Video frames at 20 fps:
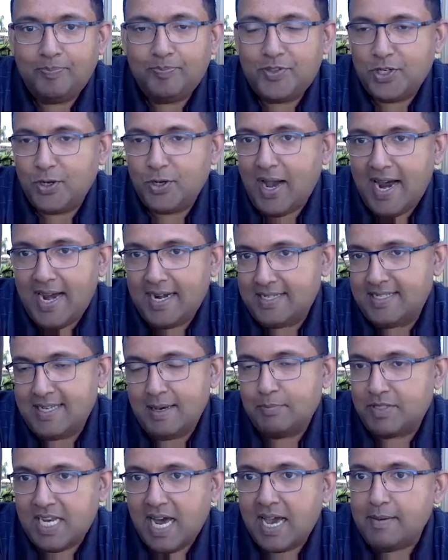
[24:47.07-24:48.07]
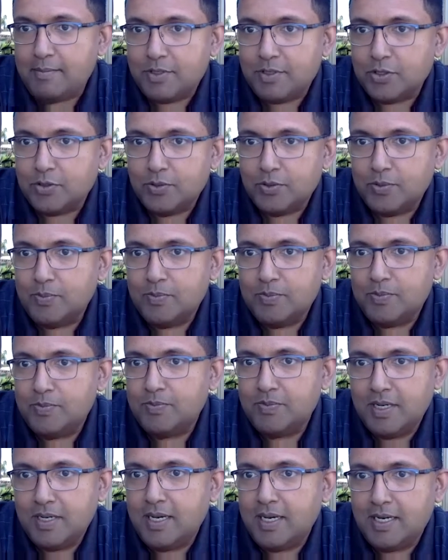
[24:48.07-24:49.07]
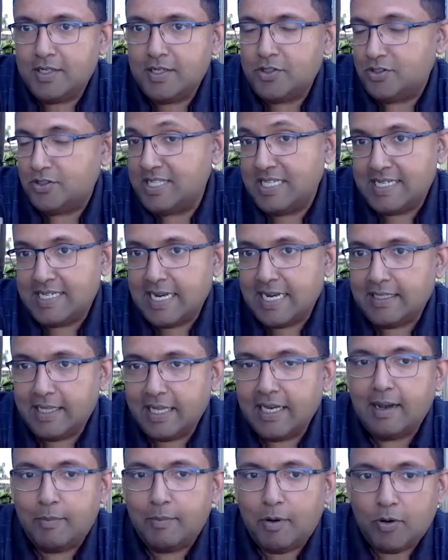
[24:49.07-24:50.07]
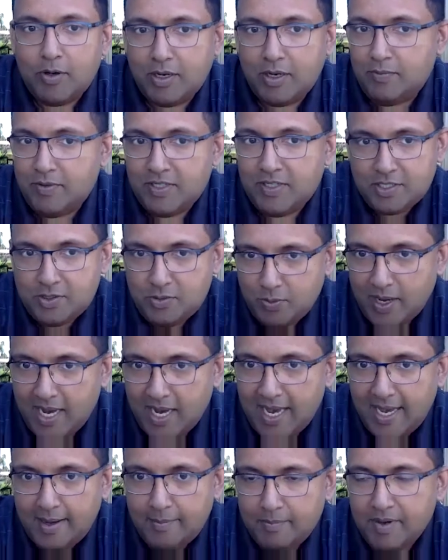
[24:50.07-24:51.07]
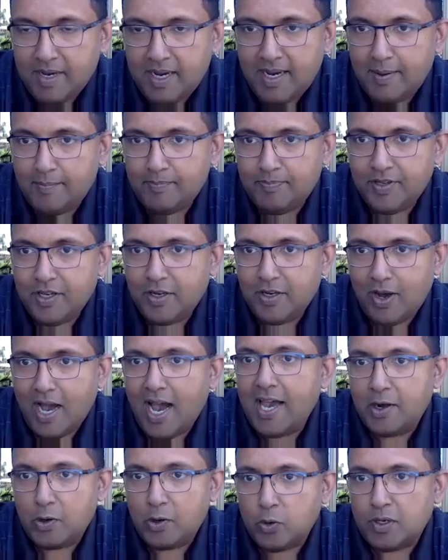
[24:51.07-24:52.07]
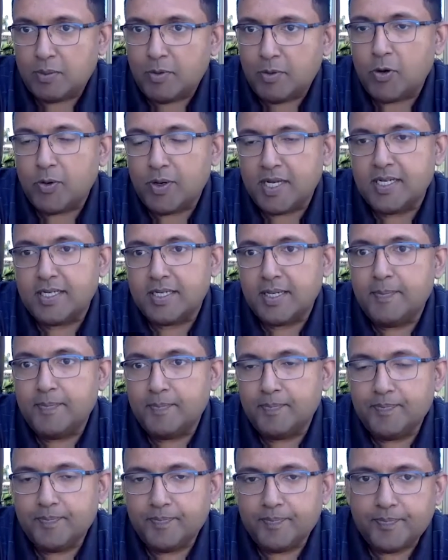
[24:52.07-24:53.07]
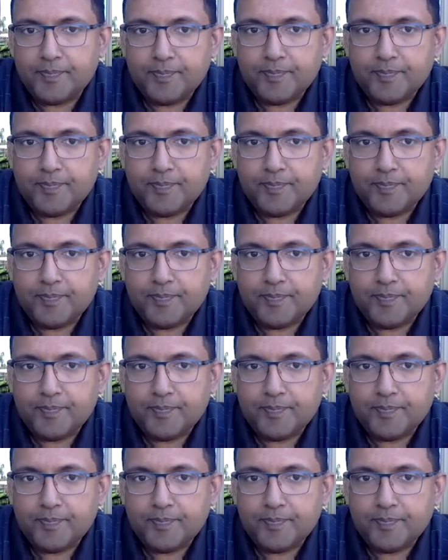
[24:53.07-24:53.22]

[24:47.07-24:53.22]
So I had some time to sit and think about it, which is why I wrote about it.